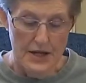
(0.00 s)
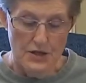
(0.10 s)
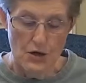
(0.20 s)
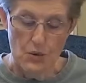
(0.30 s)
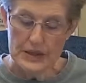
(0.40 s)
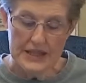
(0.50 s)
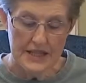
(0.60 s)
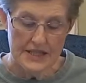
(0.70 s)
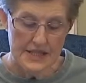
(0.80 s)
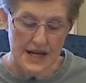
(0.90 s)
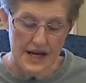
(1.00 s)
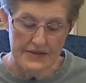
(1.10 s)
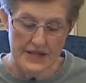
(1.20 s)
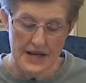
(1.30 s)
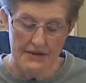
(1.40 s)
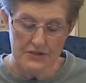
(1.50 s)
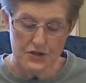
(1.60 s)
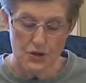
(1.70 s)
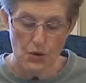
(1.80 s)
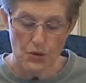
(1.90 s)
No one can deny the
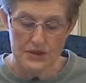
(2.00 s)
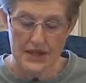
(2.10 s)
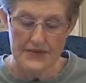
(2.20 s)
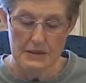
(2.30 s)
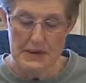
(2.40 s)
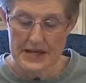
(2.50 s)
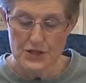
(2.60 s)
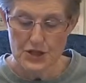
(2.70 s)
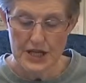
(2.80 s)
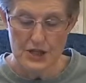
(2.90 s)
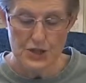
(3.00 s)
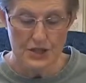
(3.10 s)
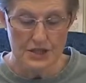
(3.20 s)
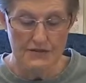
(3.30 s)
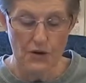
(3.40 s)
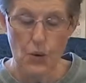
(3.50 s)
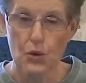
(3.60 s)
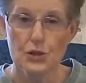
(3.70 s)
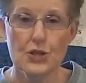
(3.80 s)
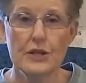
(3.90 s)
novel's hold on the imaginations of
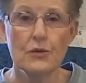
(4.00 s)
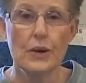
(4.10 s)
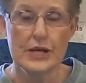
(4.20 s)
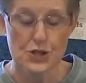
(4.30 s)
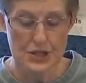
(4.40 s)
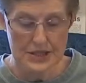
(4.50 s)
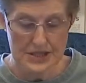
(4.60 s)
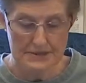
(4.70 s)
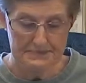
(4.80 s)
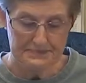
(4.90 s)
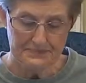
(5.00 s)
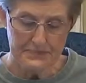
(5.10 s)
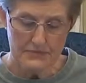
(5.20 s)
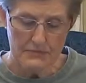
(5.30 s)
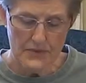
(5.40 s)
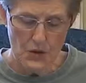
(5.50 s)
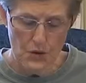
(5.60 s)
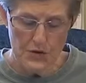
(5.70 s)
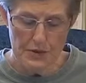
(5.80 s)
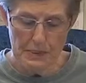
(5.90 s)
whole generations,
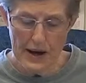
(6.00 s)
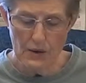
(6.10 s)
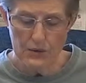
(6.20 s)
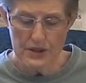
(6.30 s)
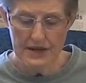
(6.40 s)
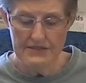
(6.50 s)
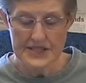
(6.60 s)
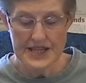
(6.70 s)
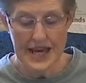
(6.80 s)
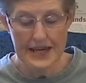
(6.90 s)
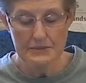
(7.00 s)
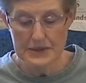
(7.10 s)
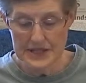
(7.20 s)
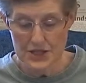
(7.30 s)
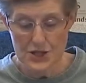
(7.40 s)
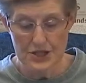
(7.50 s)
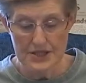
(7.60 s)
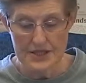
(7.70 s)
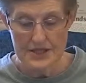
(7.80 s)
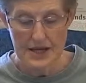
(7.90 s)
or the power of its
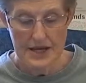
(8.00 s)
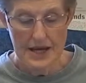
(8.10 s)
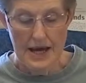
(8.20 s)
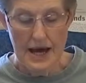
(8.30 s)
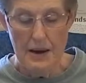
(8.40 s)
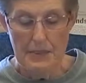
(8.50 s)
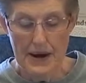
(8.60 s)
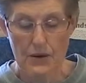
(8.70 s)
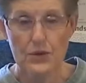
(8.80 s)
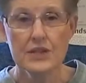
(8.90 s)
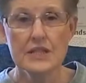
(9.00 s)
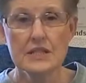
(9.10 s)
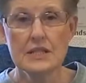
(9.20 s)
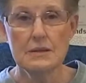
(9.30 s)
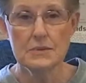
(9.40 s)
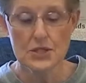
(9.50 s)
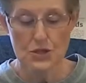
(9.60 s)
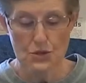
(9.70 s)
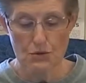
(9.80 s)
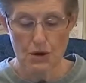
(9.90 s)
admonitions, a power that seems
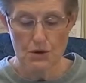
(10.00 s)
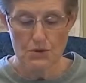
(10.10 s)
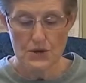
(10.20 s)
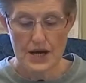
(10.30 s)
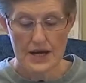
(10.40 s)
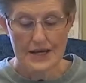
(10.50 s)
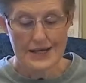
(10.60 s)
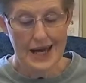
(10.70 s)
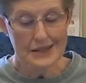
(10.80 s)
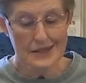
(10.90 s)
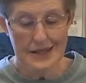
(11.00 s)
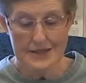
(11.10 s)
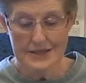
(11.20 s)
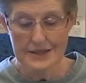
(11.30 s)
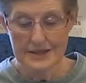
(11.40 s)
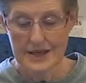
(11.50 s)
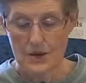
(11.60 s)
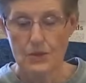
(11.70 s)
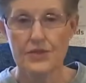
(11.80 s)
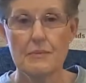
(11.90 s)
to grow, not lessen,
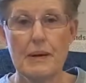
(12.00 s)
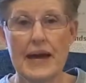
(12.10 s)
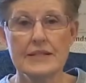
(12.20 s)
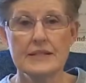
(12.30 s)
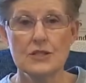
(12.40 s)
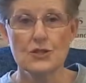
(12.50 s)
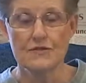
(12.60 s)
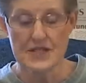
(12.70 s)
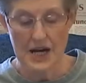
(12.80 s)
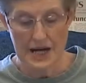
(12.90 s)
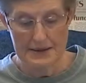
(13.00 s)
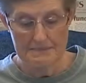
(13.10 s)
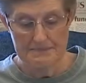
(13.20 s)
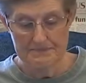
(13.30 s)
with the passage of time."